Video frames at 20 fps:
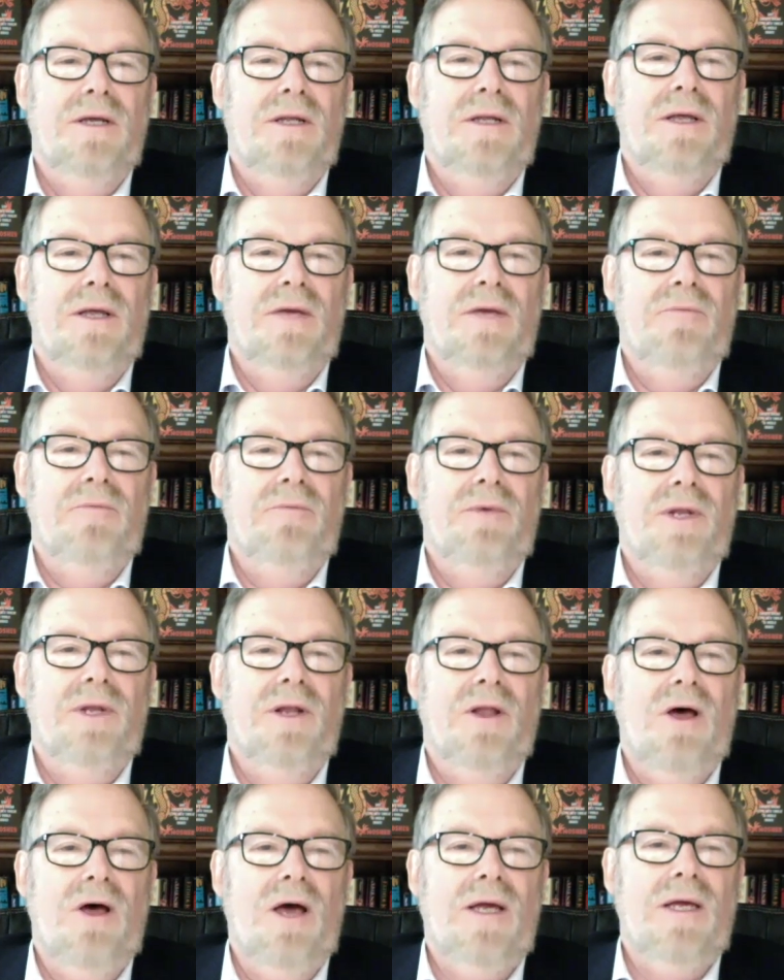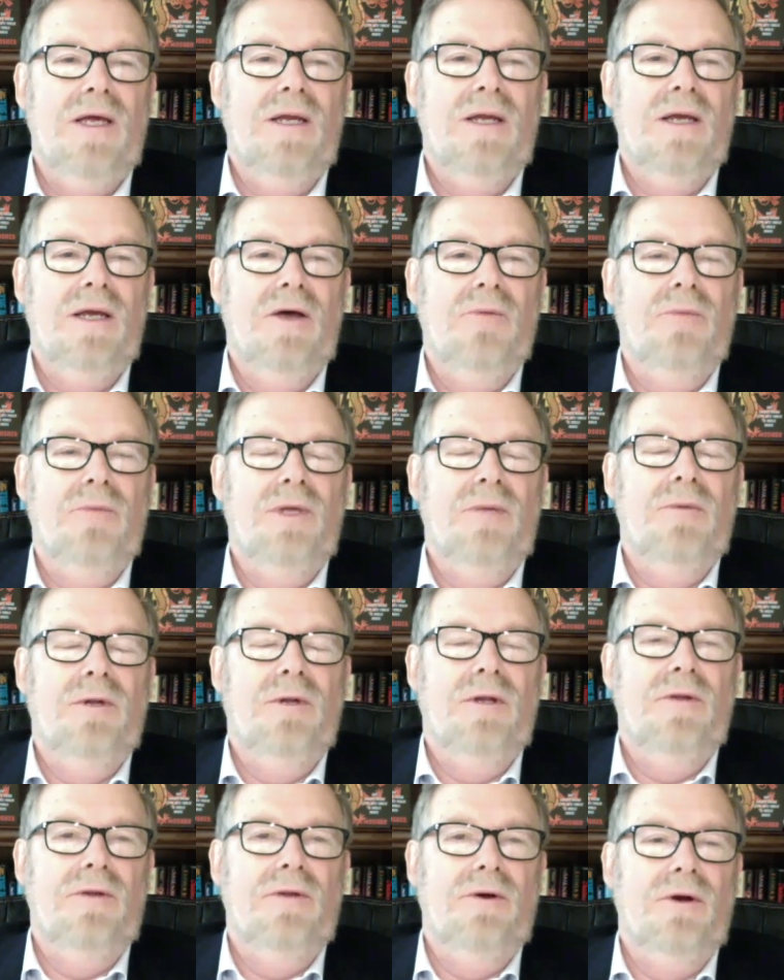They've been locking down
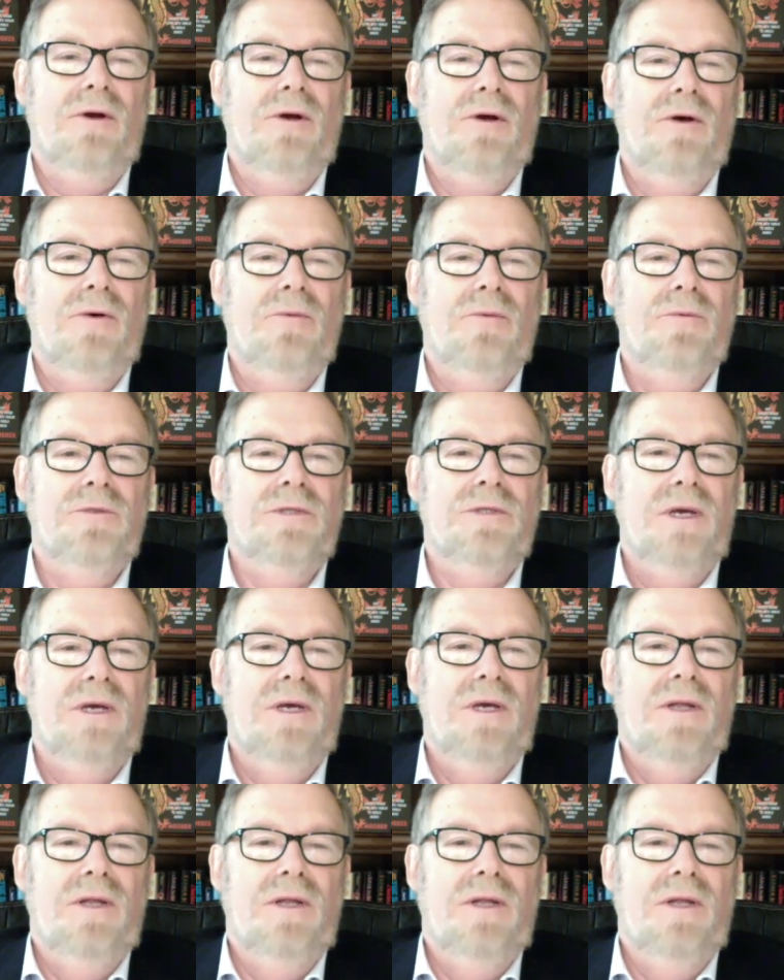people in their homes.